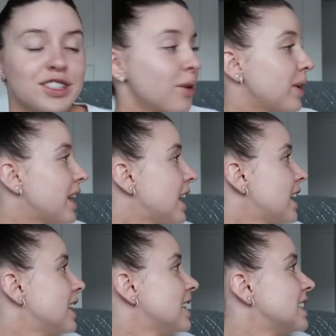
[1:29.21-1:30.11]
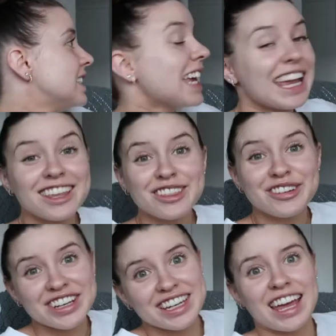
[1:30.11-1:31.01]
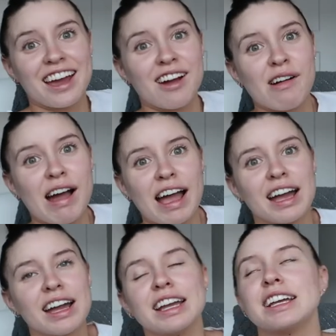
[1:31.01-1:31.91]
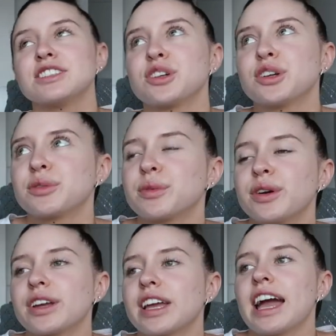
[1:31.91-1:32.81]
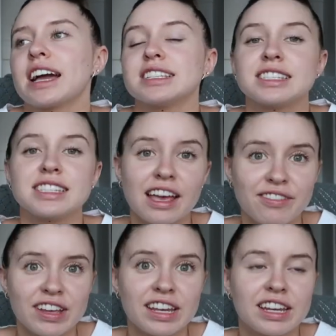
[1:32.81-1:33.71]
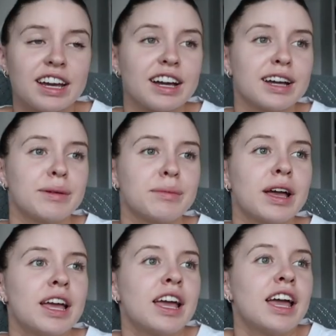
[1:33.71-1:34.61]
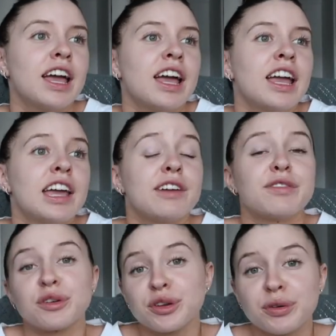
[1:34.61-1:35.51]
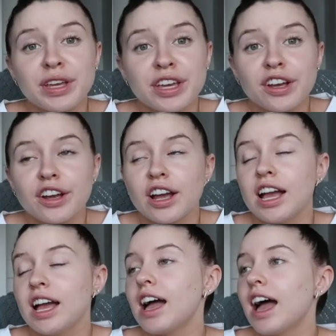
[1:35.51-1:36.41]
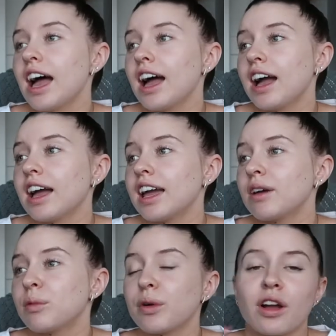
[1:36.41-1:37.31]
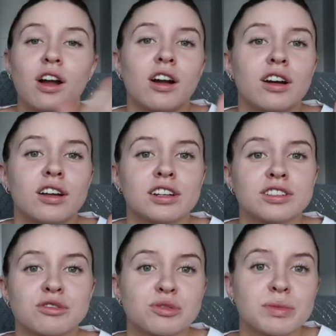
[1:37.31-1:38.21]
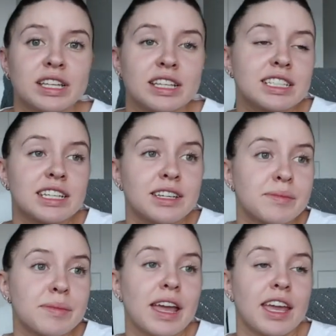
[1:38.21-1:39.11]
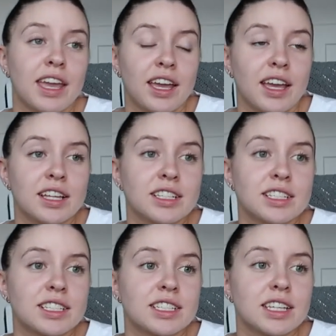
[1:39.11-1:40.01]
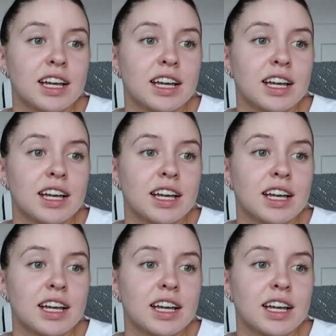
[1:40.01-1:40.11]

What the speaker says: So it is 8:30 now. I started work at 7. If you're new here, I work on a social media team and